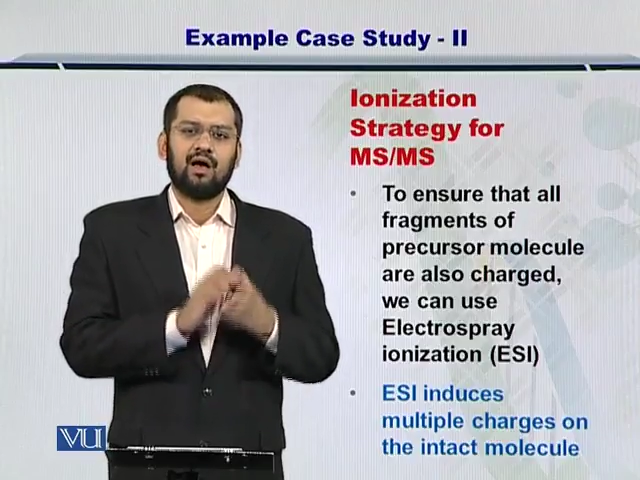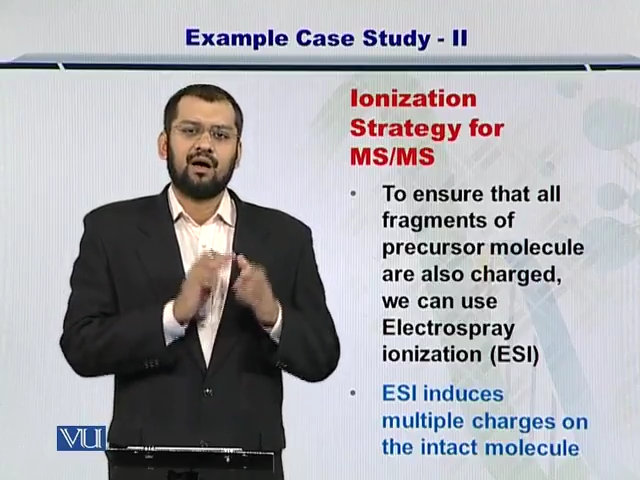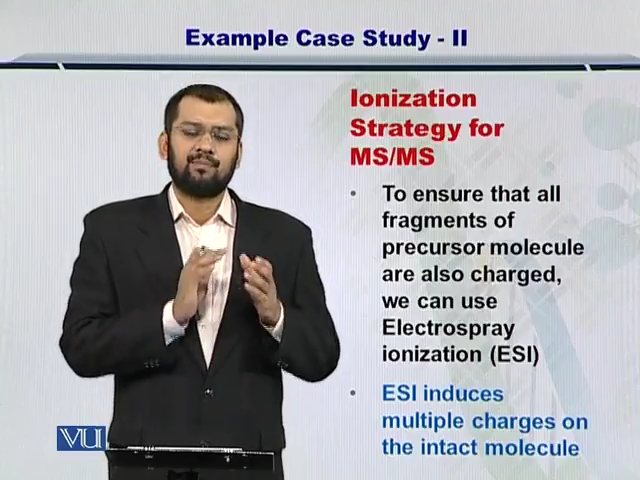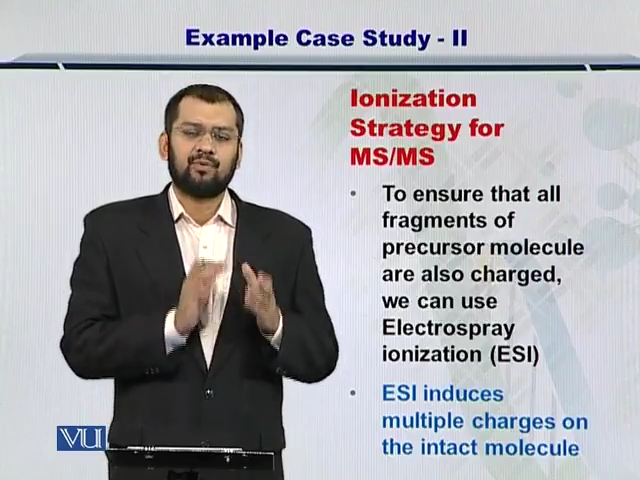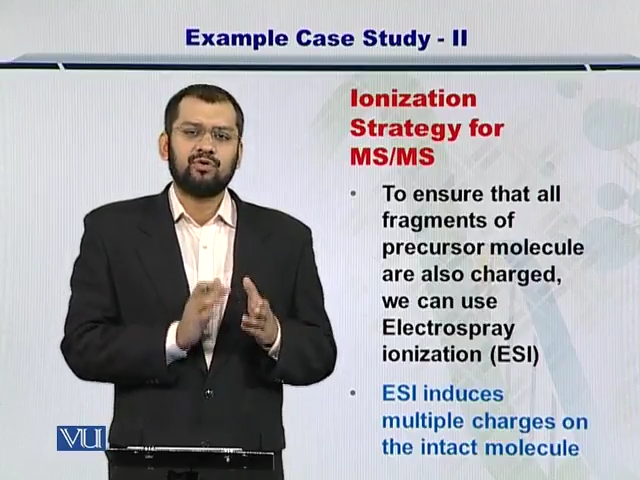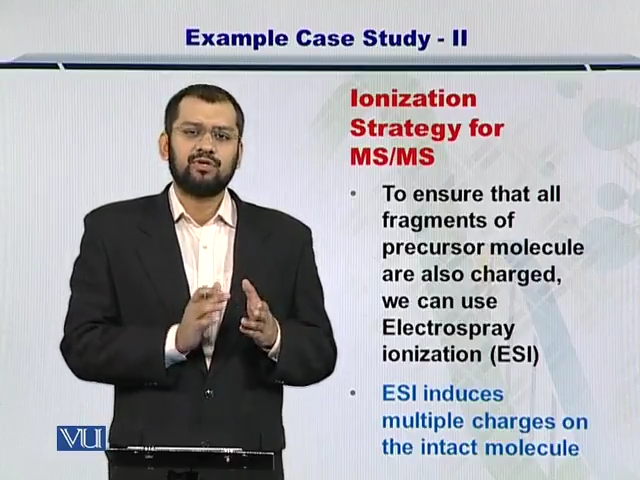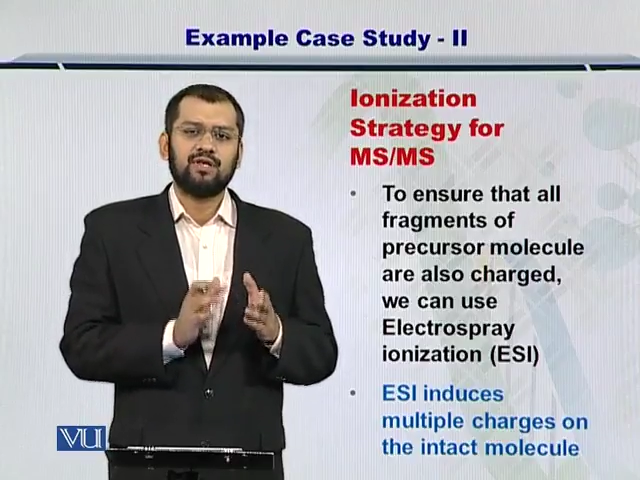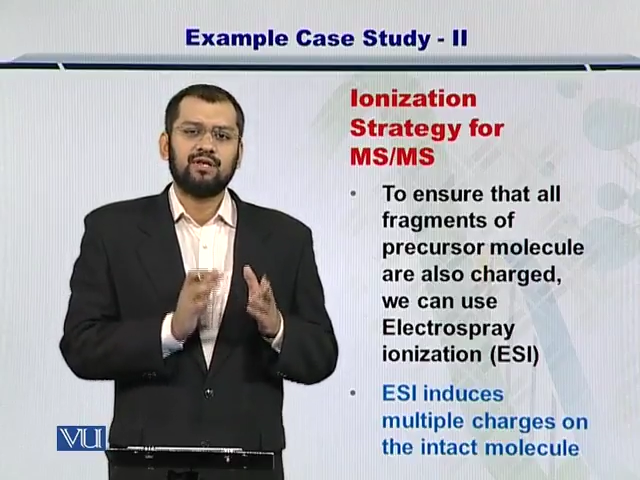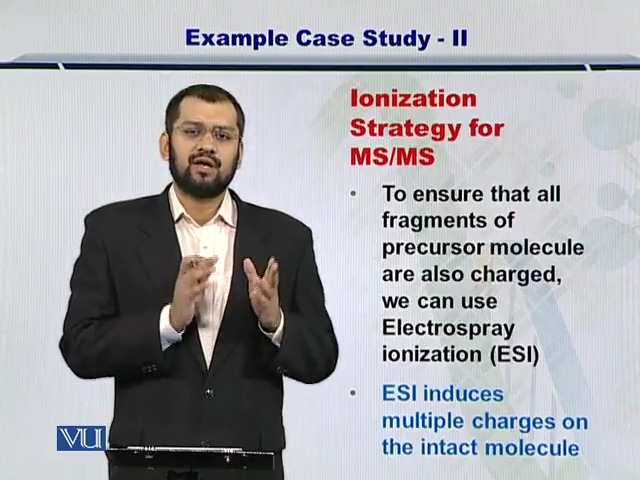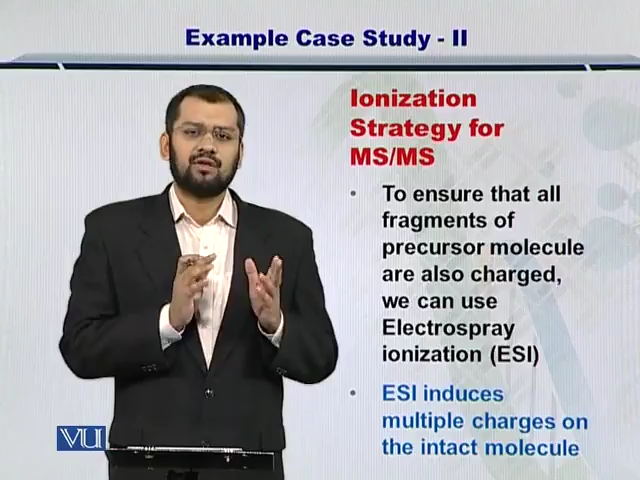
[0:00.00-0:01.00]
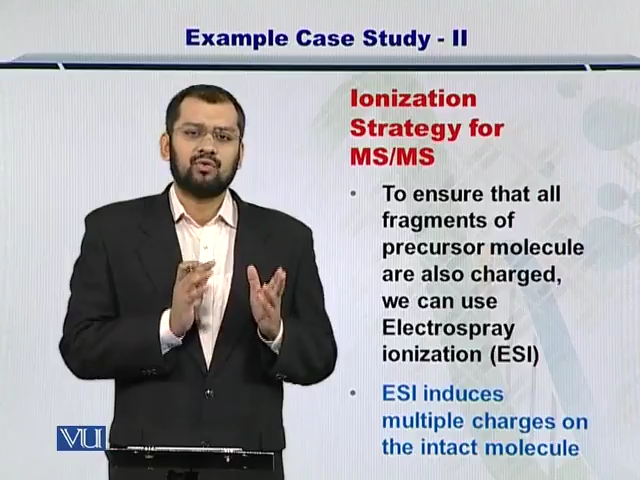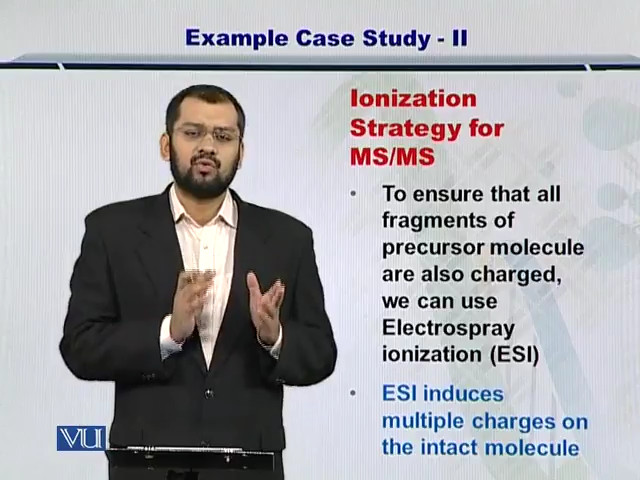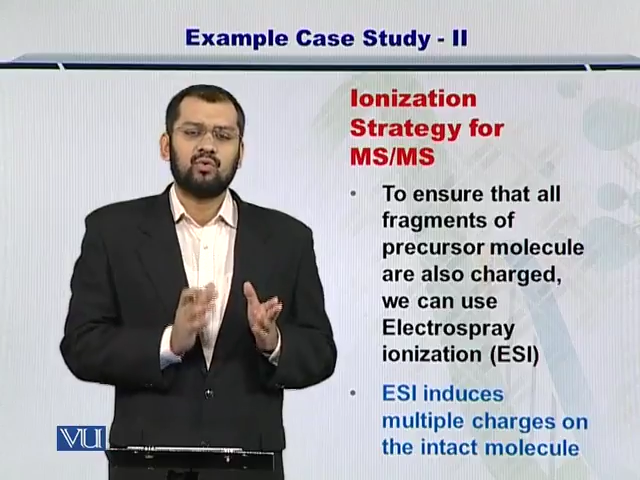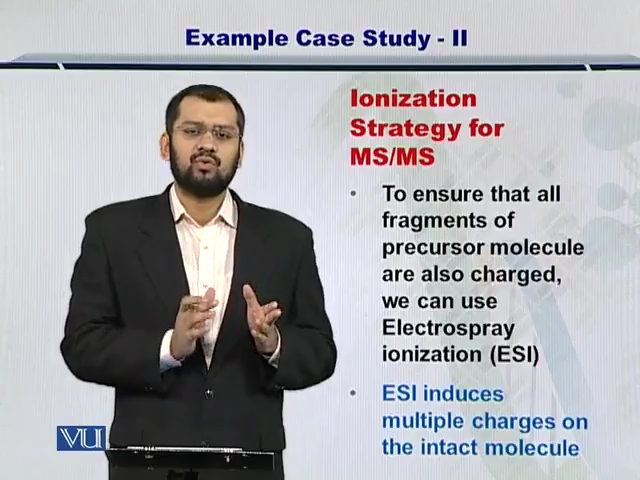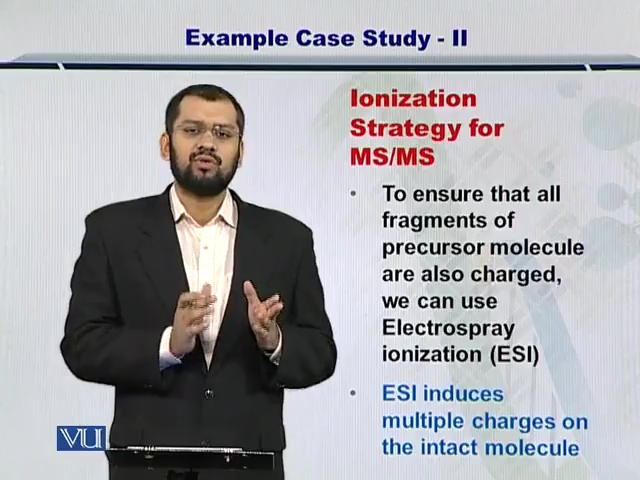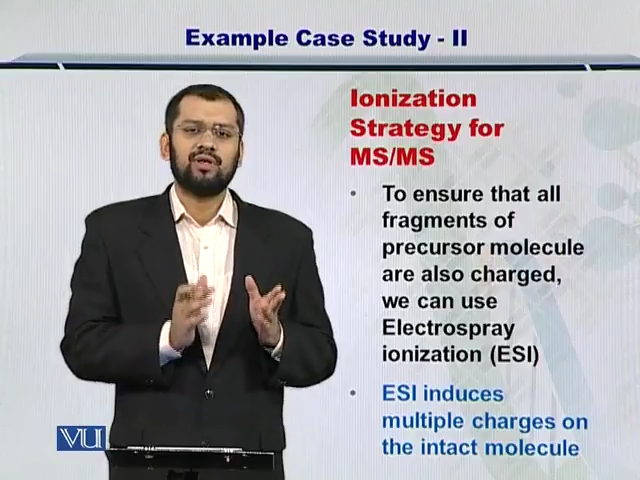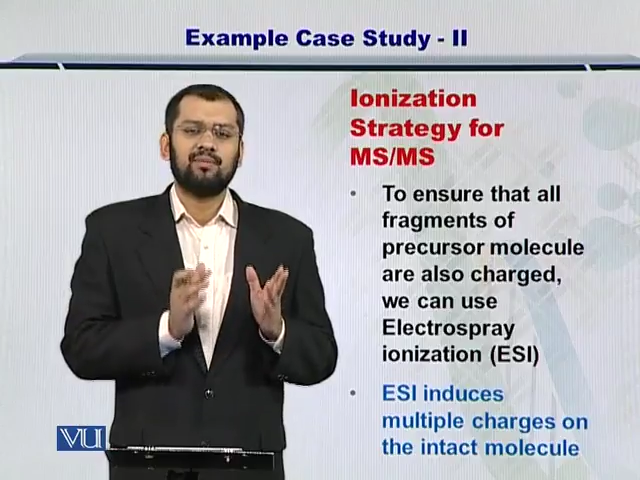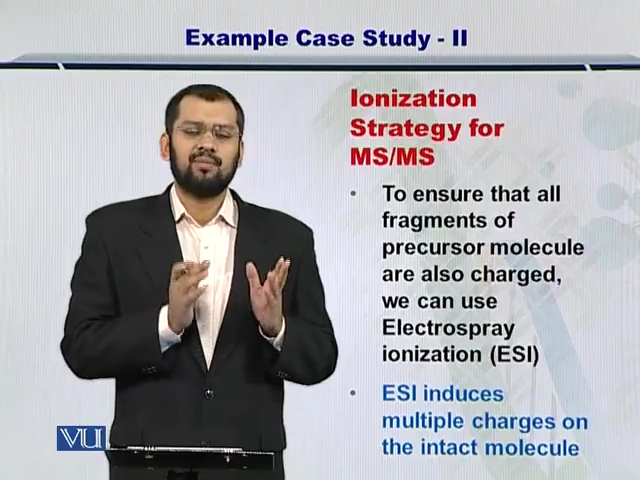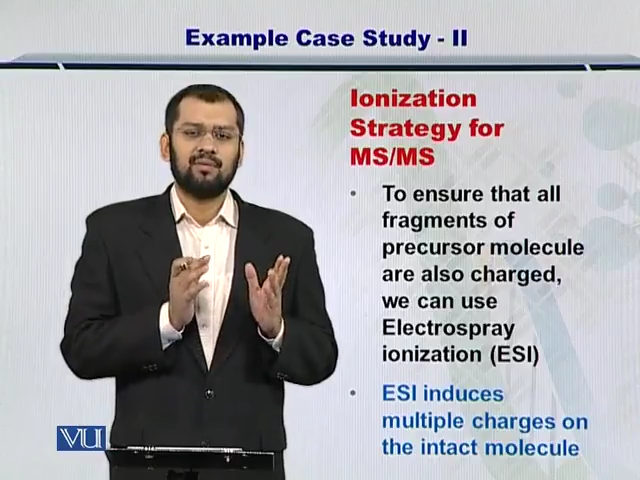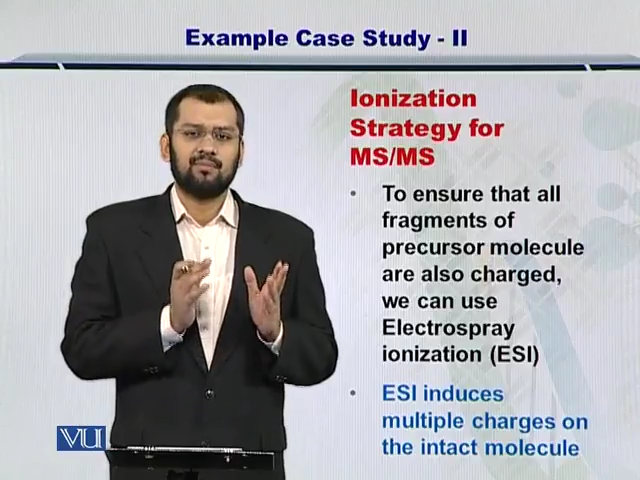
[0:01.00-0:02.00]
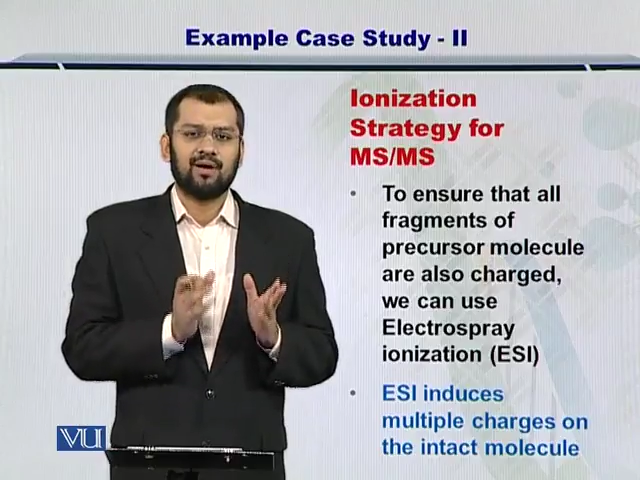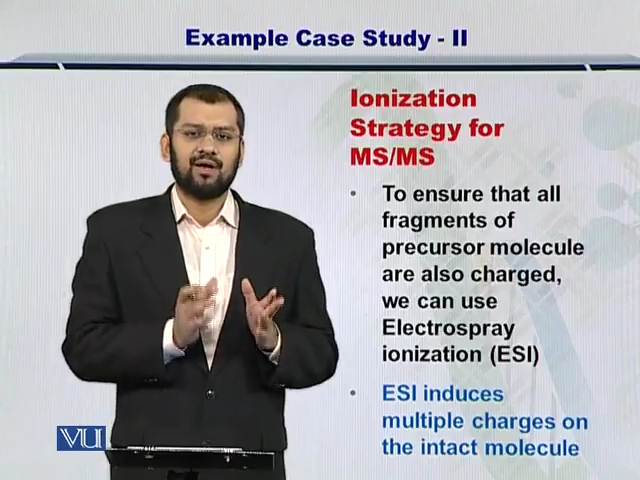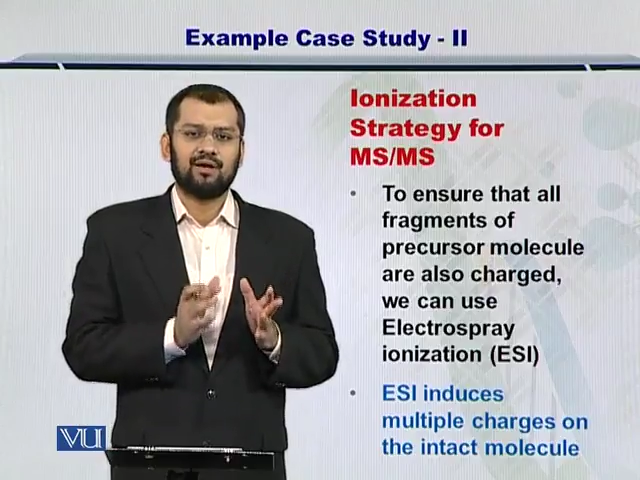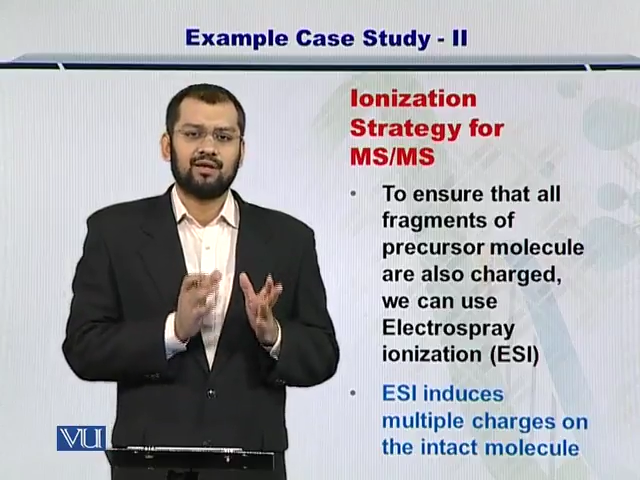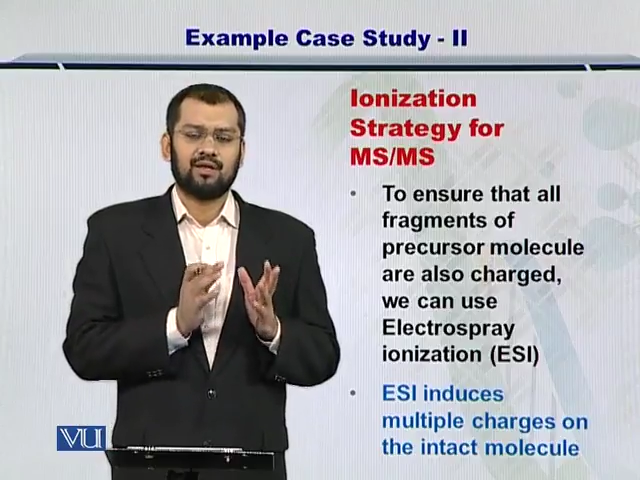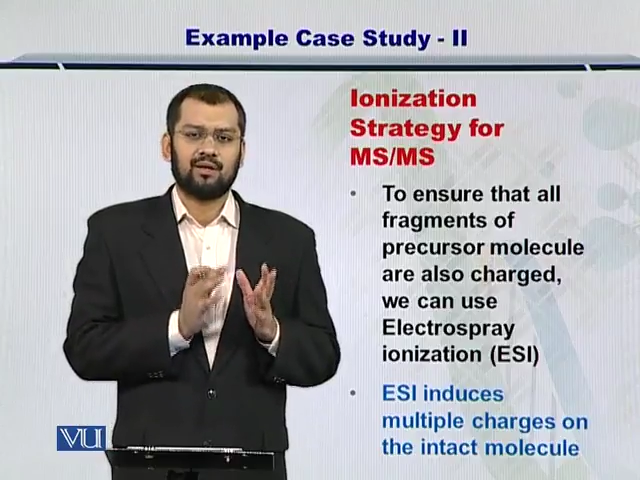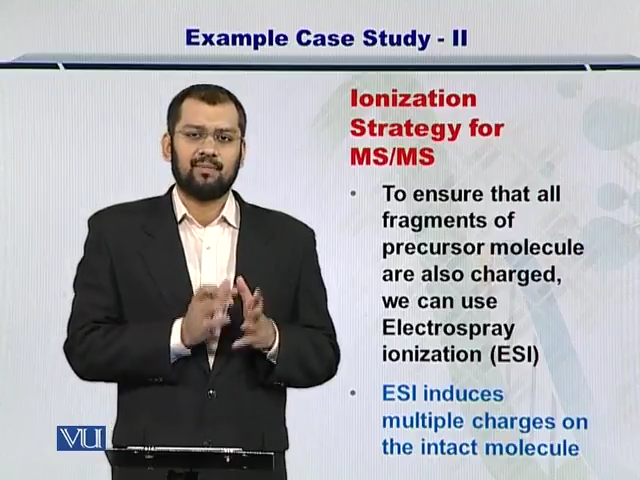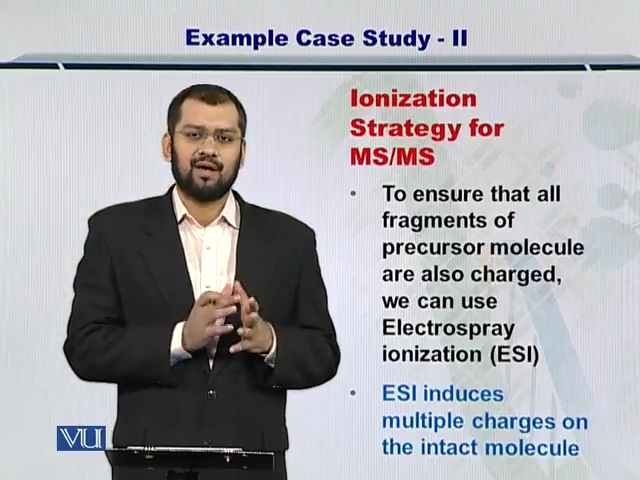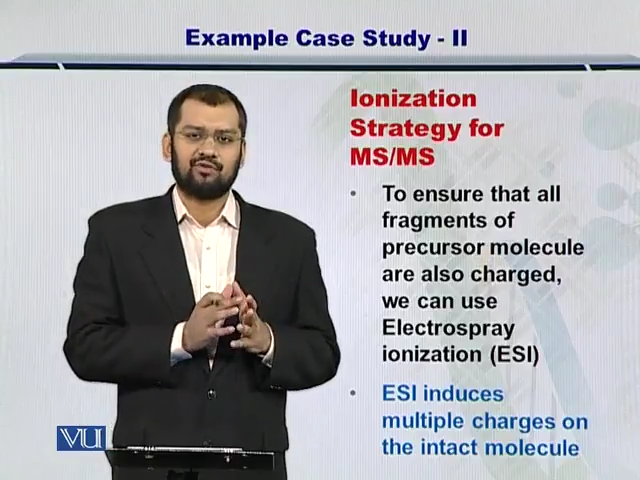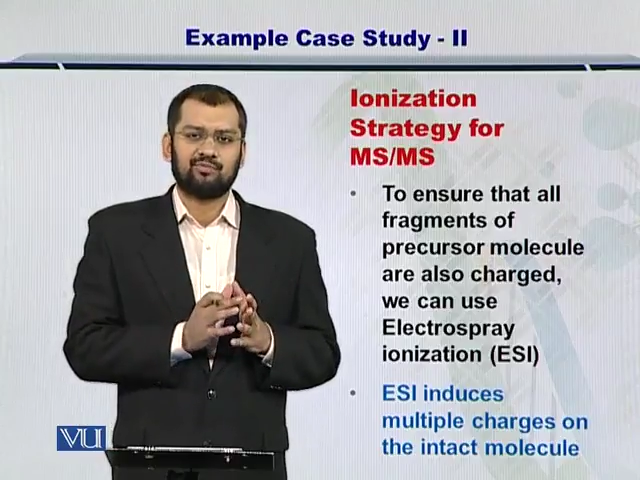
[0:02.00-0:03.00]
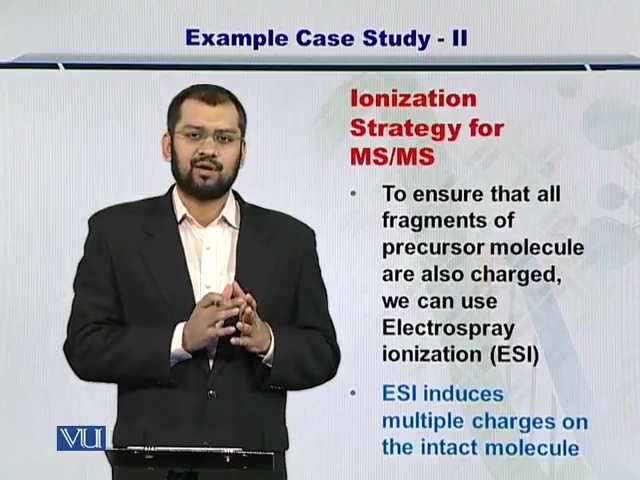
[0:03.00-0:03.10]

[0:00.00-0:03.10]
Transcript: A protein can only be measured in a mass